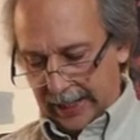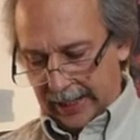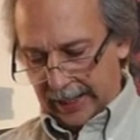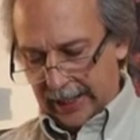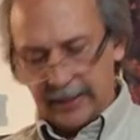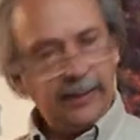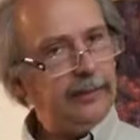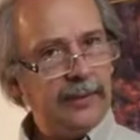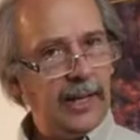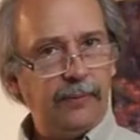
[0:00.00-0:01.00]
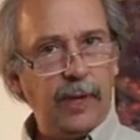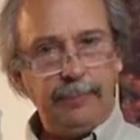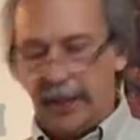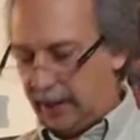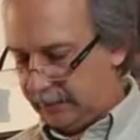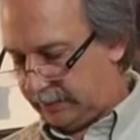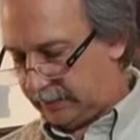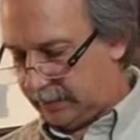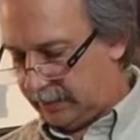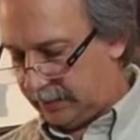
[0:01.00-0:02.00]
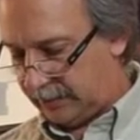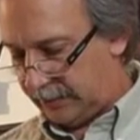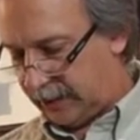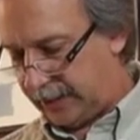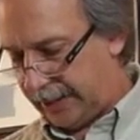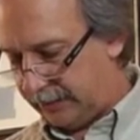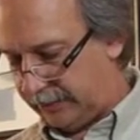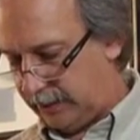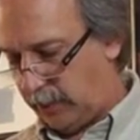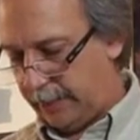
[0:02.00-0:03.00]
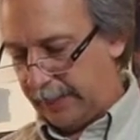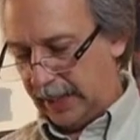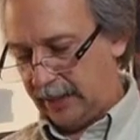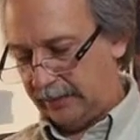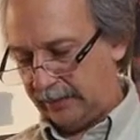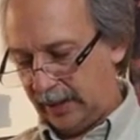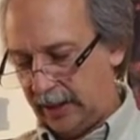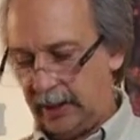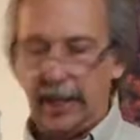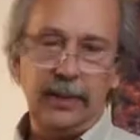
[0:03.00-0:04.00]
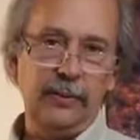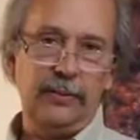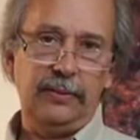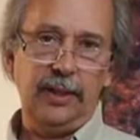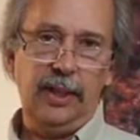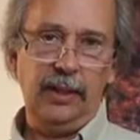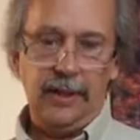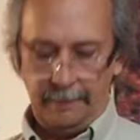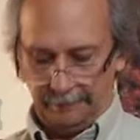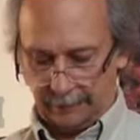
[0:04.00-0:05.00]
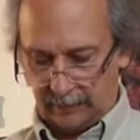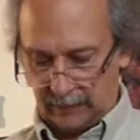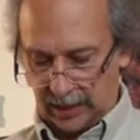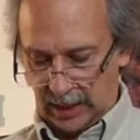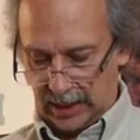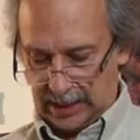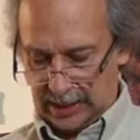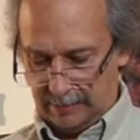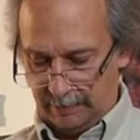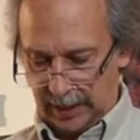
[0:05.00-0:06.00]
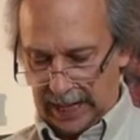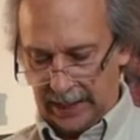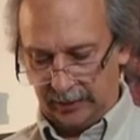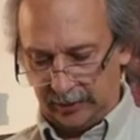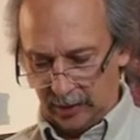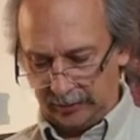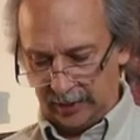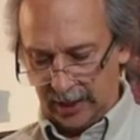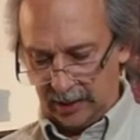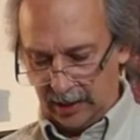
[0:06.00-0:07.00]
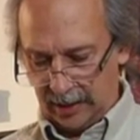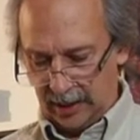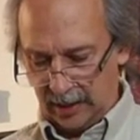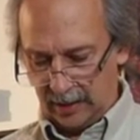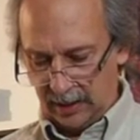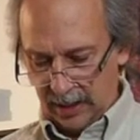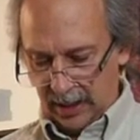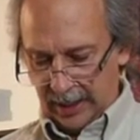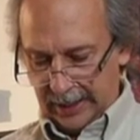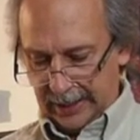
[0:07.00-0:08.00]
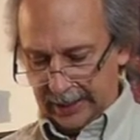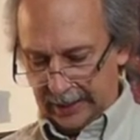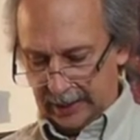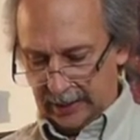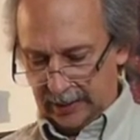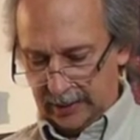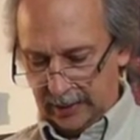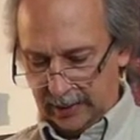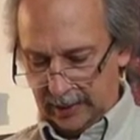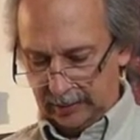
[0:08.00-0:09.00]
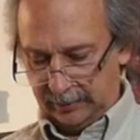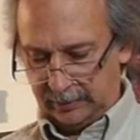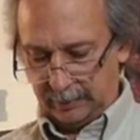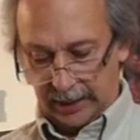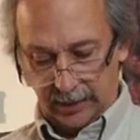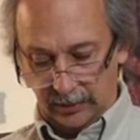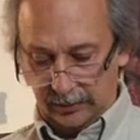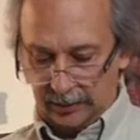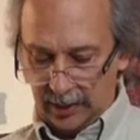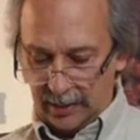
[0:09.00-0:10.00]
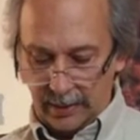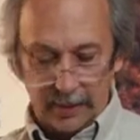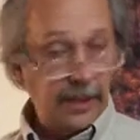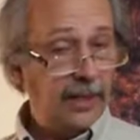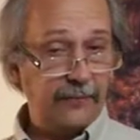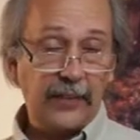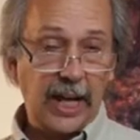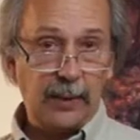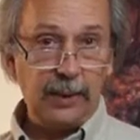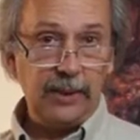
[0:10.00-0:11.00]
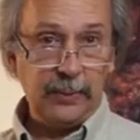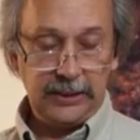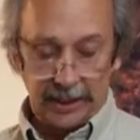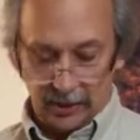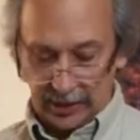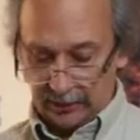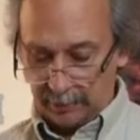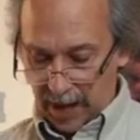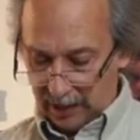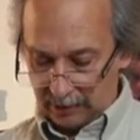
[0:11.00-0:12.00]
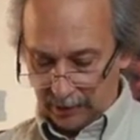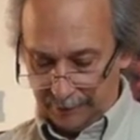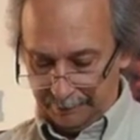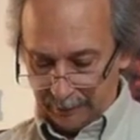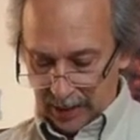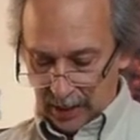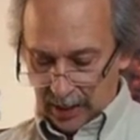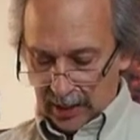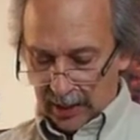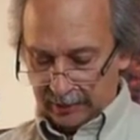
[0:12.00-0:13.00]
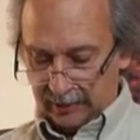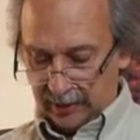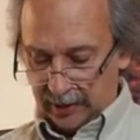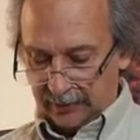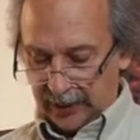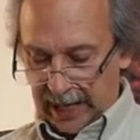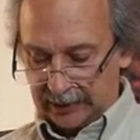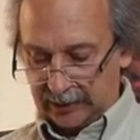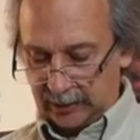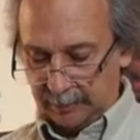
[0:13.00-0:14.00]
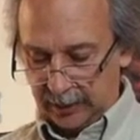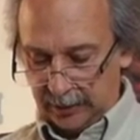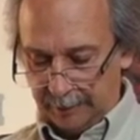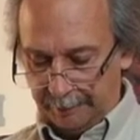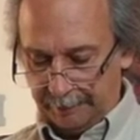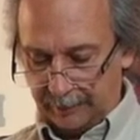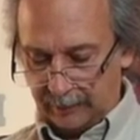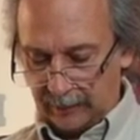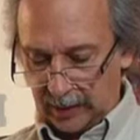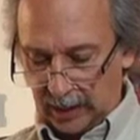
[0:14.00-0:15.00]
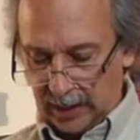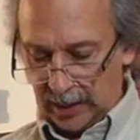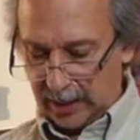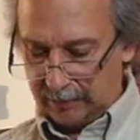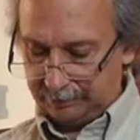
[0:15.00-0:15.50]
it doesn't have white balance directly. I don't see white balance setting. I don't see ISO setting on here. And but I do see a flower, which I know that's macro. I see a flash symbol, but